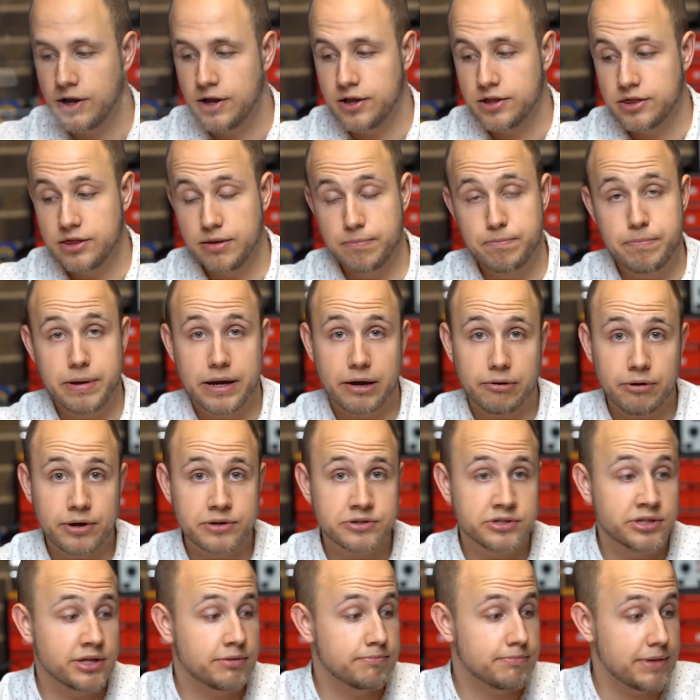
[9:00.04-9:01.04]
The bearings
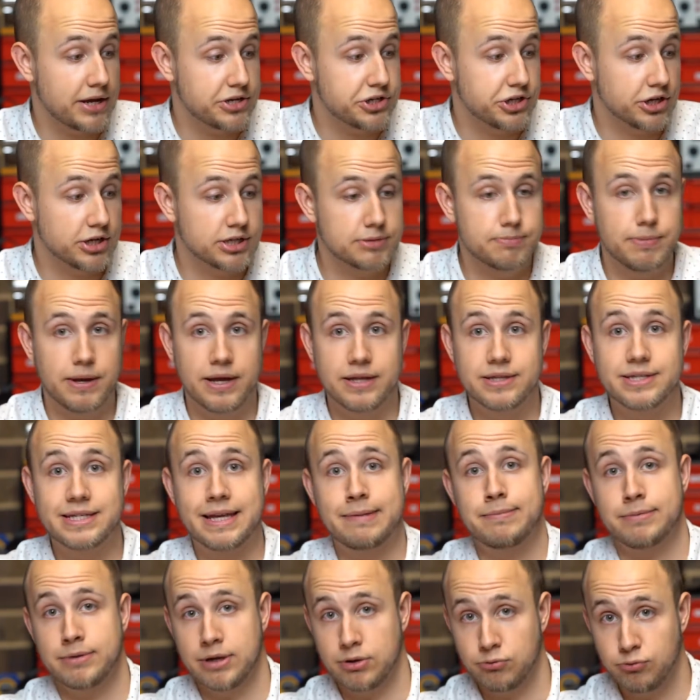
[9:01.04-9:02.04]
on the Magix bed
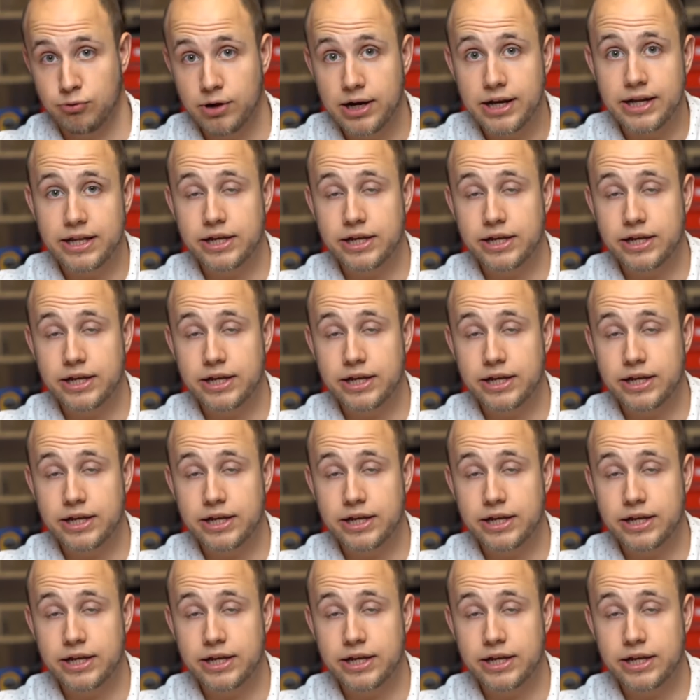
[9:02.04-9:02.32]
seem to be really